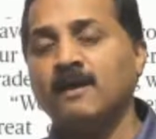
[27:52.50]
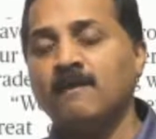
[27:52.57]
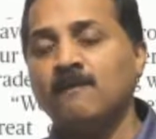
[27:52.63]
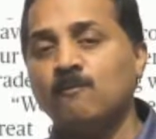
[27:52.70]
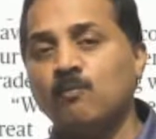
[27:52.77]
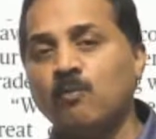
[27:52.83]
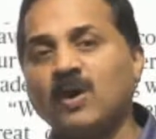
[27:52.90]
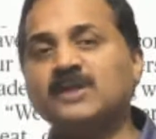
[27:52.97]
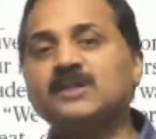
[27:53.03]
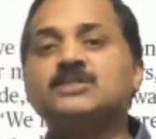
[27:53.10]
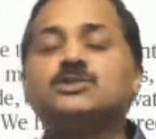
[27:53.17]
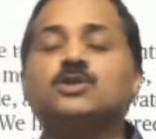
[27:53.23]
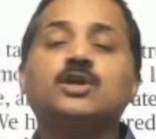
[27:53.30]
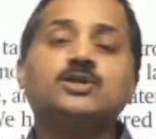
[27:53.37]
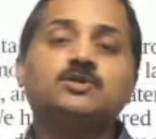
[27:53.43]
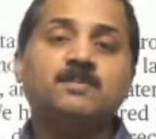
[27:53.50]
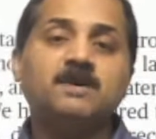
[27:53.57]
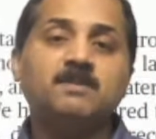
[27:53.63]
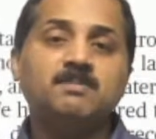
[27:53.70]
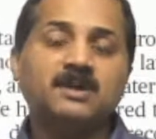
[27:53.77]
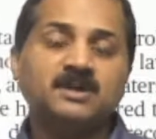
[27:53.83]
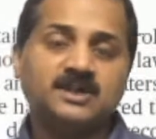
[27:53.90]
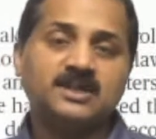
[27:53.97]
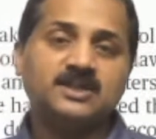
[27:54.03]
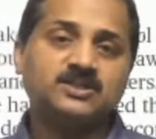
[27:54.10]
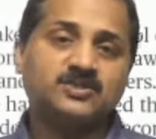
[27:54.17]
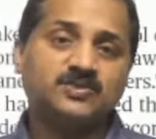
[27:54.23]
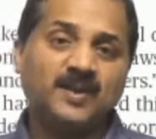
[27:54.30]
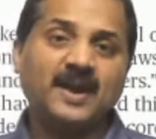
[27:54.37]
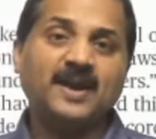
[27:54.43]
What is going to be Britain's
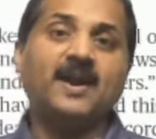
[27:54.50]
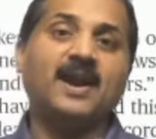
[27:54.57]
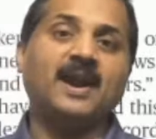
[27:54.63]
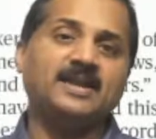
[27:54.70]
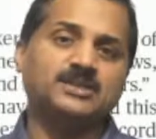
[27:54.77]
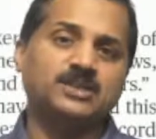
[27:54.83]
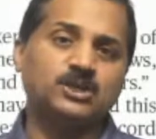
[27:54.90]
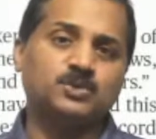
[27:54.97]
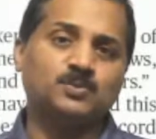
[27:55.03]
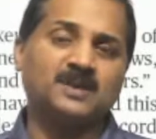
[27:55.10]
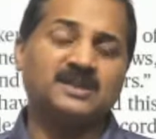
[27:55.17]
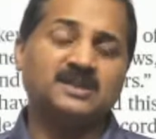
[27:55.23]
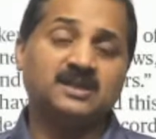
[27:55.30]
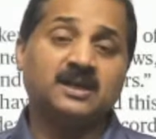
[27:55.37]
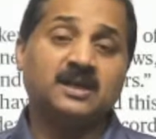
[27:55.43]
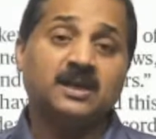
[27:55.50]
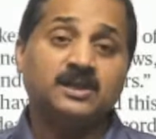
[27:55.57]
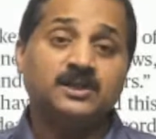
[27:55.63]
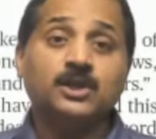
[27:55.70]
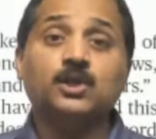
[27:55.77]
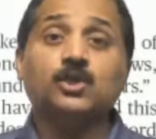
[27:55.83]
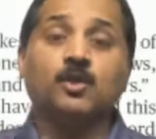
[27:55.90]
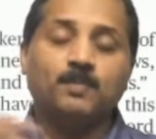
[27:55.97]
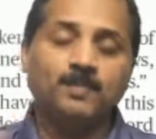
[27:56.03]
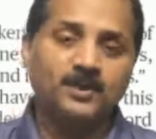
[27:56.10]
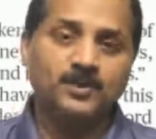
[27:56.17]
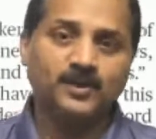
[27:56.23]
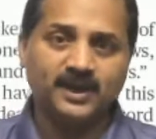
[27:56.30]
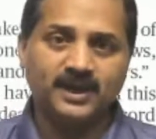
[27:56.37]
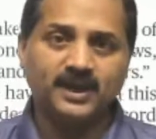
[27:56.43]
trade relations with the European
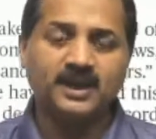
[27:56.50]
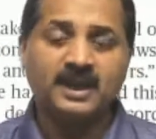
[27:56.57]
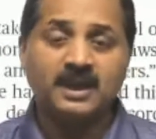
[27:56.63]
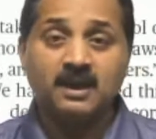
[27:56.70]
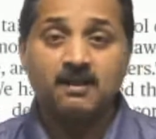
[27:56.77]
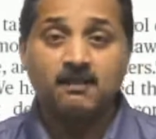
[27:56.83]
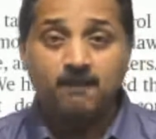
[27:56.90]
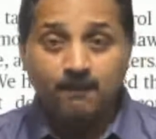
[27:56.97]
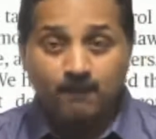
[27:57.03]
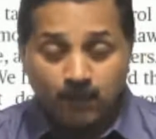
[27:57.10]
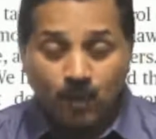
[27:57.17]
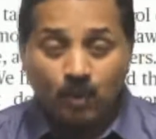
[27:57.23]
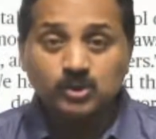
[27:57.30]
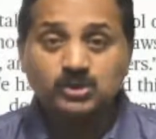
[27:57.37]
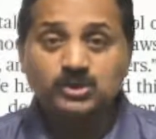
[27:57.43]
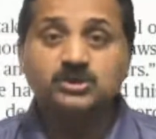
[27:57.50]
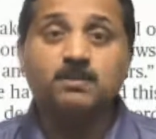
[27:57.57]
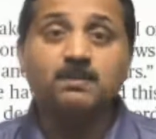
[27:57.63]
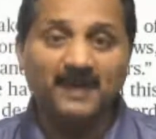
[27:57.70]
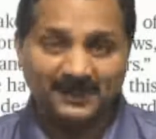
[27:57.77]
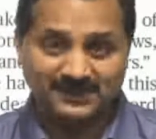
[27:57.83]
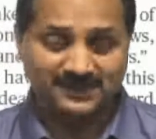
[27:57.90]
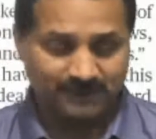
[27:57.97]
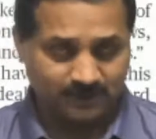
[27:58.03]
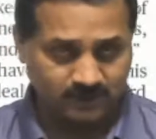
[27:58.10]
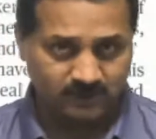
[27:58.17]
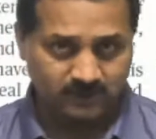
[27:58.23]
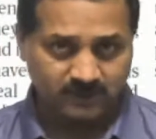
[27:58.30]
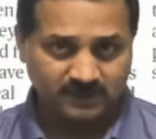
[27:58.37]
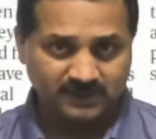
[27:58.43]
Union post Brexit?
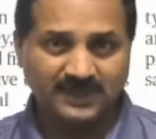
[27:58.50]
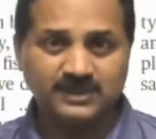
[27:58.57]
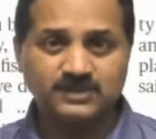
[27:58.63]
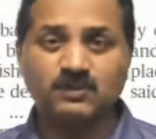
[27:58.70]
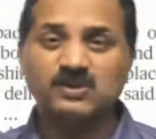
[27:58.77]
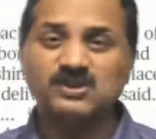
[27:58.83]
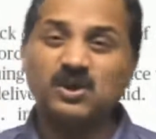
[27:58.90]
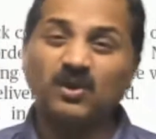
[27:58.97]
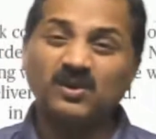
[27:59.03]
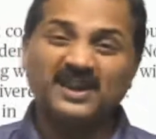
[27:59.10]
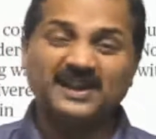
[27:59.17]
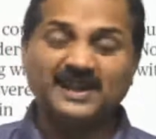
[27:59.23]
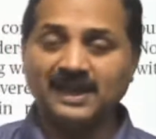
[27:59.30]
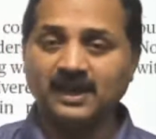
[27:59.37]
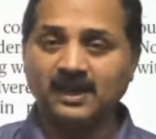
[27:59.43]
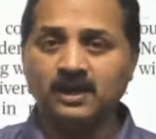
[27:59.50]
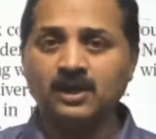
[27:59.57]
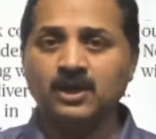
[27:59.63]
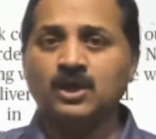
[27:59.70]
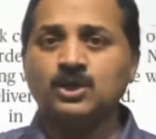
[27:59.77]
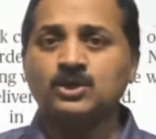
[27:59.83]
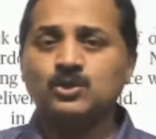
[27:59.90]
That is what is called the deal. So